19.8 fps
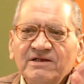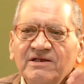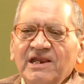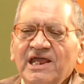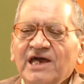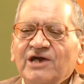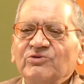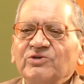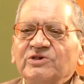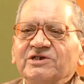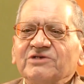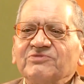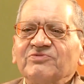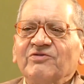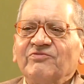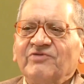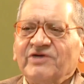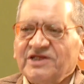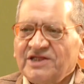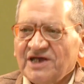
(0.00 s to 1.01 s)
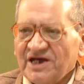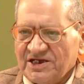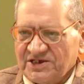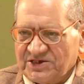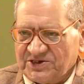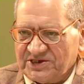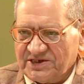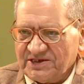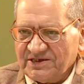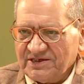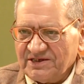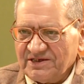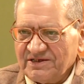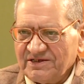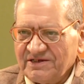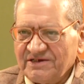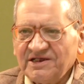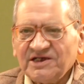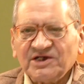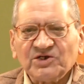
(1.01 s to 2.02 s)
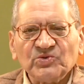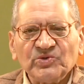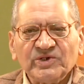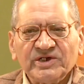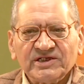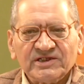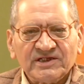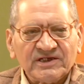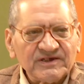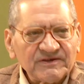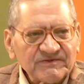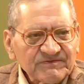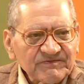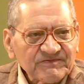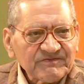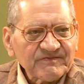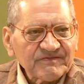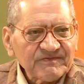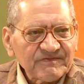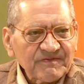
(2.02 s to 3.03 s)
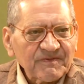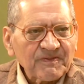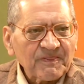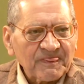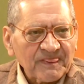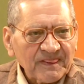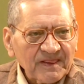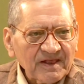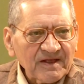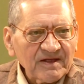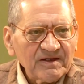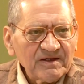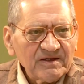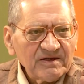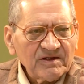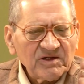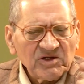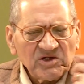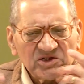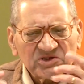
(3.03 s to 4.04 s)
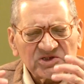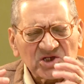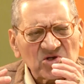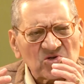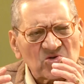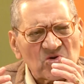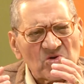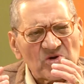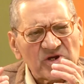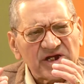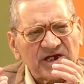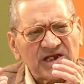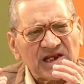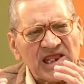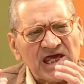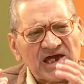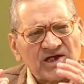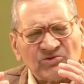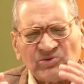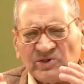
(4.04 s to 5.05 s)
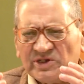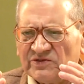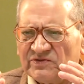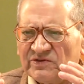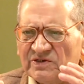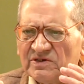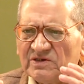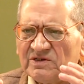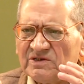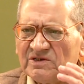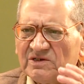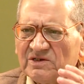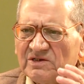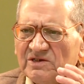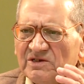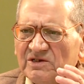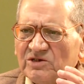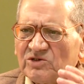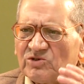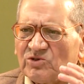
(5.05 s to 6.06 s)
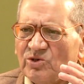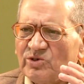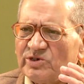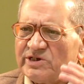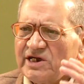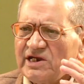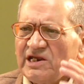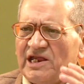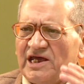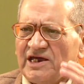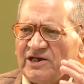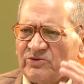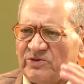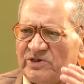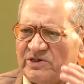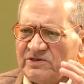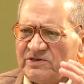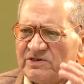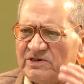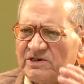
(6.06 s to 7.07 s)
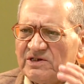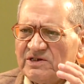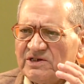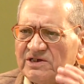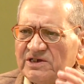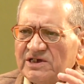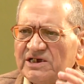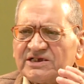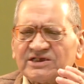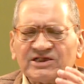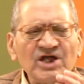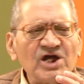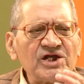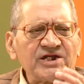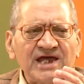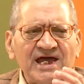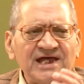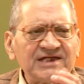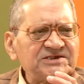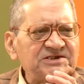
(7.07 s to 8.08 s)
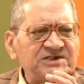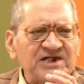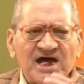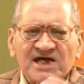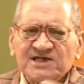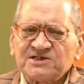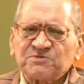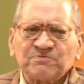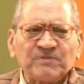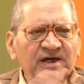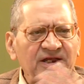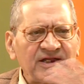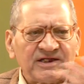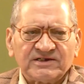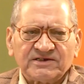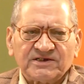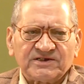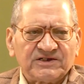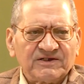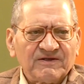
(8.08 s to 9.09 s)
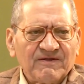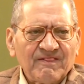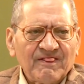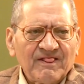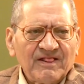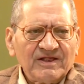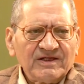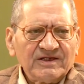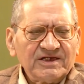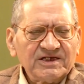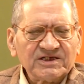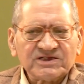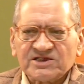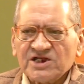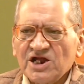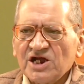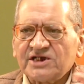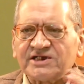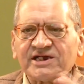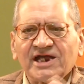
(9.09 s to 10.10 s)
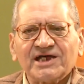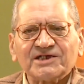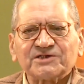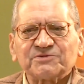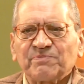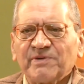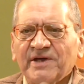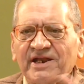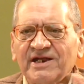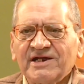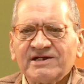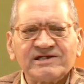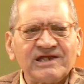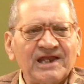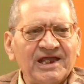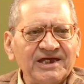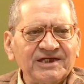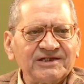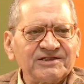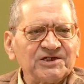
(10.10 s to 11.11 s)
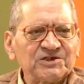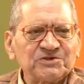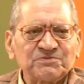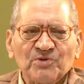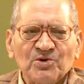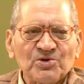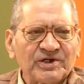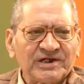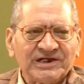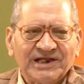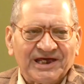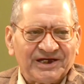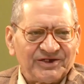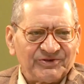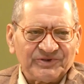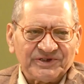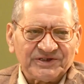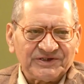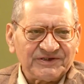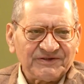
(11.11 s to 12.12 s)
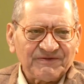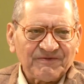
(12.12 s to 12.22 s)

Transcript: language of the Vedas, Rig Veda. It's a coded language. Coded language. It's not as transparent. It's not transparent like the spoken language.